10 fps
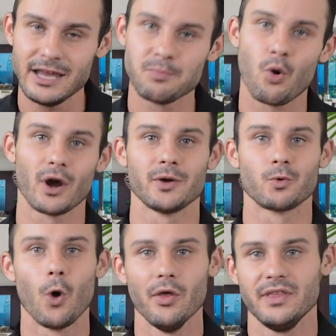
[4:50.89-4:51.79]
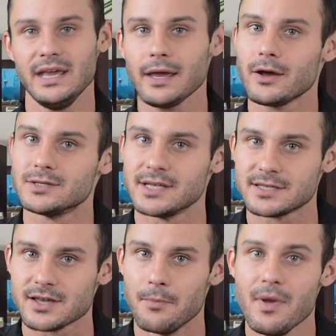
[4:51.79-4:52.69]
important role in the
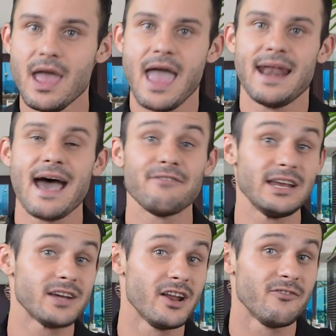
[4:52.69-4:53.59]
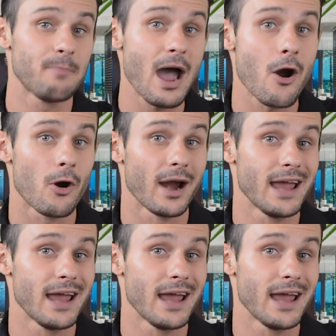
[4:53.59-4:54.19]
ecosystem and have a ton of power,